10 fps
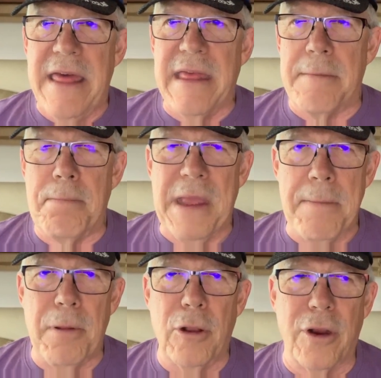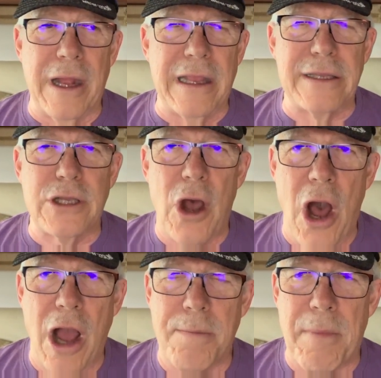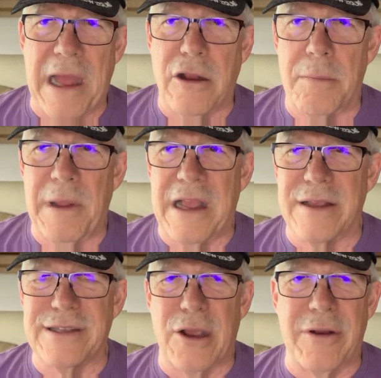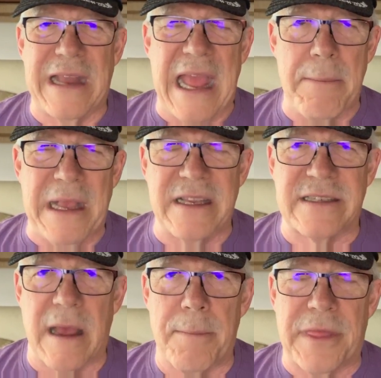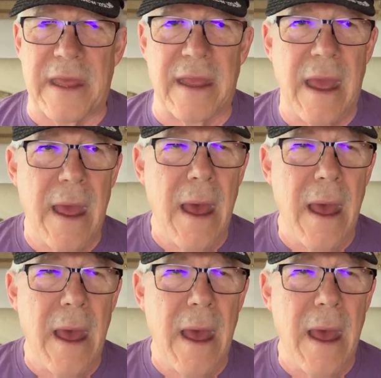that people are going to talk better because they're naming something.